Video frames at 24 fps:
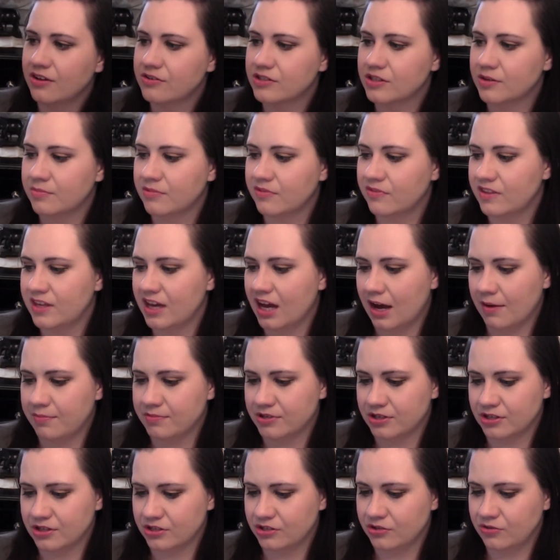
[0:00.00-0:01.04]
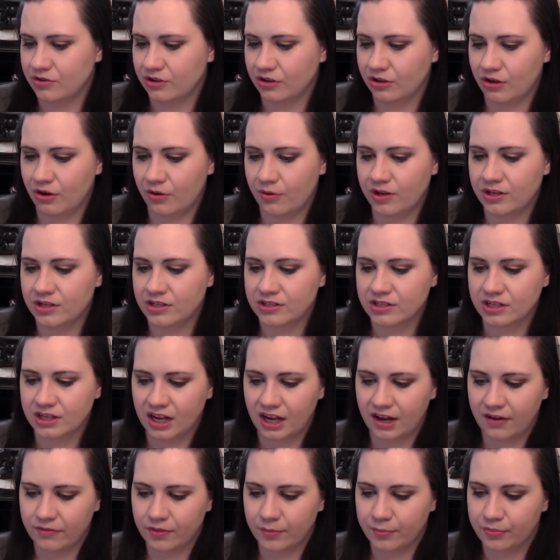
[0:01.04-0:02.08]
tell you some of the options you can go, and it's going to
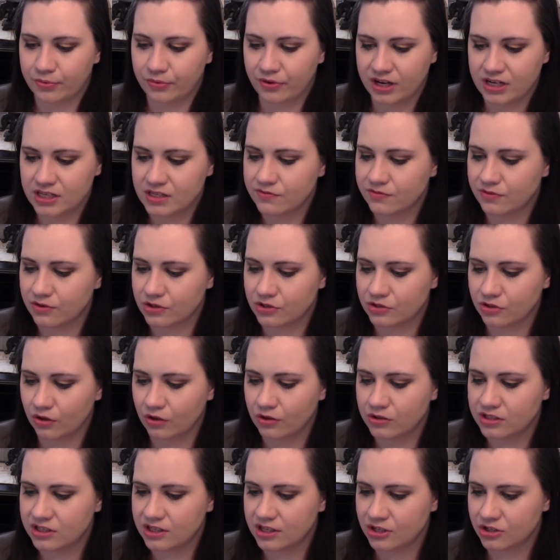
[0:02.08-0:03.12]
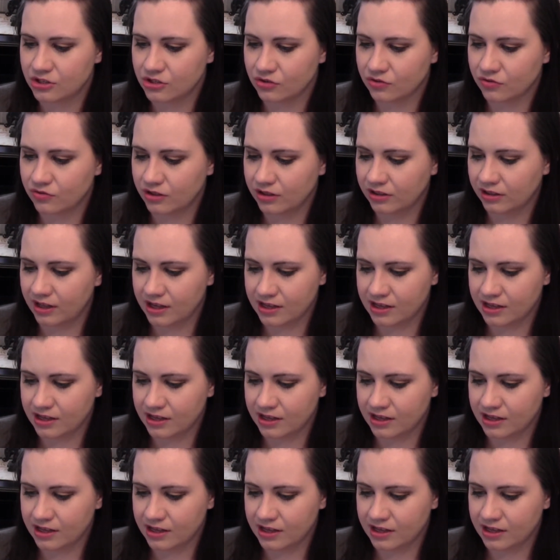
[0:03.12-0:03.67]
have the price for adults and children.